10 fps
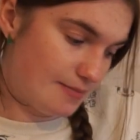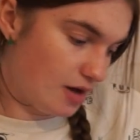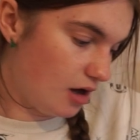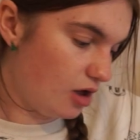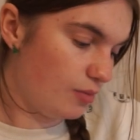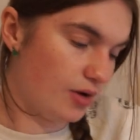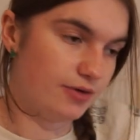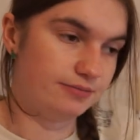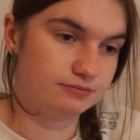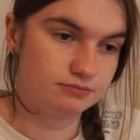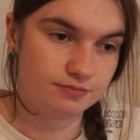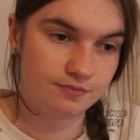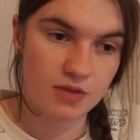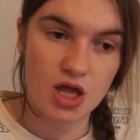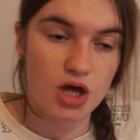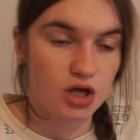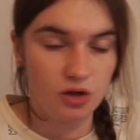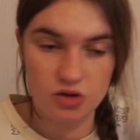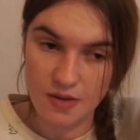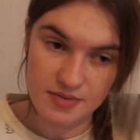haul, but you
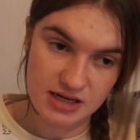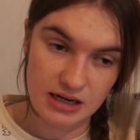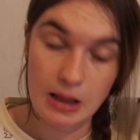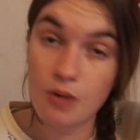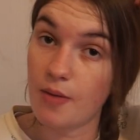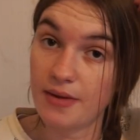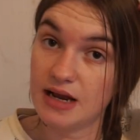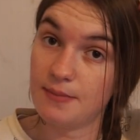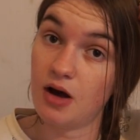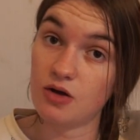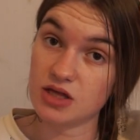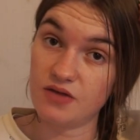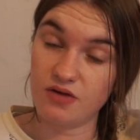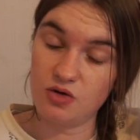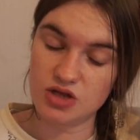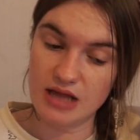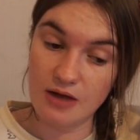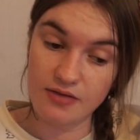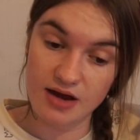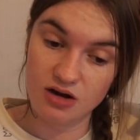shall be seeing a lot more B&M hauls in the future now
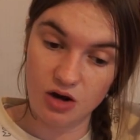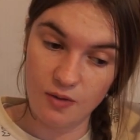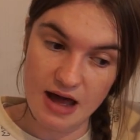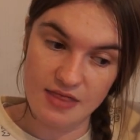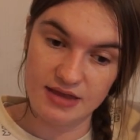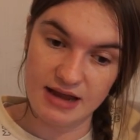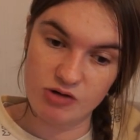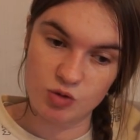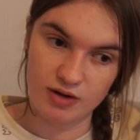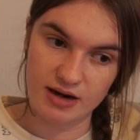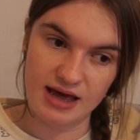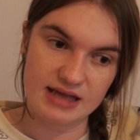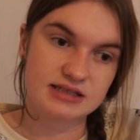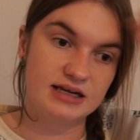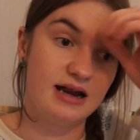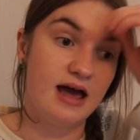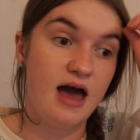that I know where the nearest one is, and